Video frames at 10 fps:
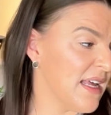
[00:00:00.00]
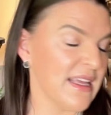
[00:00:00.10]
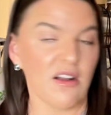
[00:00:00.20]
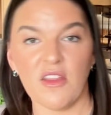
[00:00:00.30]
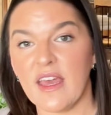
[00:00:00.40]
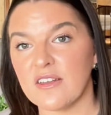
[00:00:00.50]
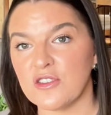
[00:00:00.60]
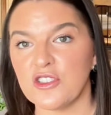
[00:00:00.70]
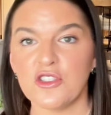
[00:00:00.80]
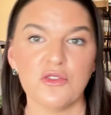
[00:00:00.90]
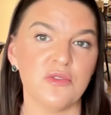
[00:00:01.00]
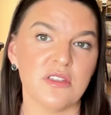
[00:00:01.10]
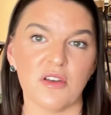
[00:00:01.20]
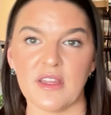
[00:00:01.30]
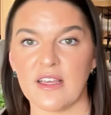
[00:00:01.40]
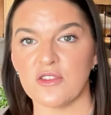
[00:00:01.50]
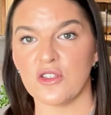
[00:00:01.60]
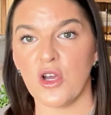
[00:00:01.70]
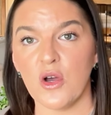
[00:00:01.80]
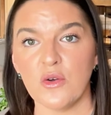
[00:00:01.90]
get all the extra shoes and all the extra
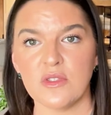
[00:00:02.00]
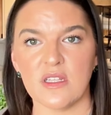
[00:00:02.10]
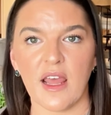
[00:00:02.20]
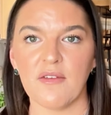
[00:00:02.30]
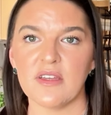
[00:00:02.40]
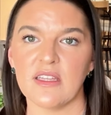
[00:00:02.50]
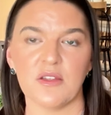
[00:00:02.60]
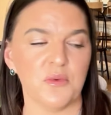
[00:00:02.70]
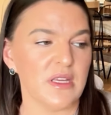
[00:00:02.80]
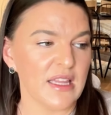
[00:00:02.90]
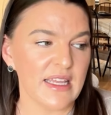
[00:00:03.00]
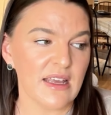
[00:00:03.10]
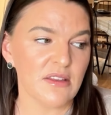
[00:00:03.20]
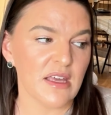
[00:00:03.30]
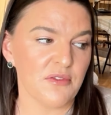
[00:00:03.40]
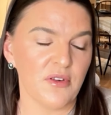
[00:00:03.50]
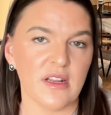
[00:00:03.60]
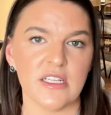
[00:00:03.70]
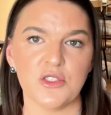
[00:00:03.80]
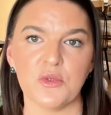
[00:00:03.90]
coats and everything, and we clean out that front
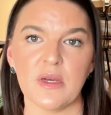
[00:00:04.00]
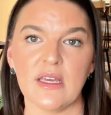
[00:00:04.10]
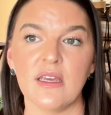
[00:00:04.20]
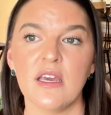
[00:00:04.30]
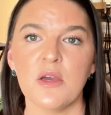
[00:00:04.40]
entryway,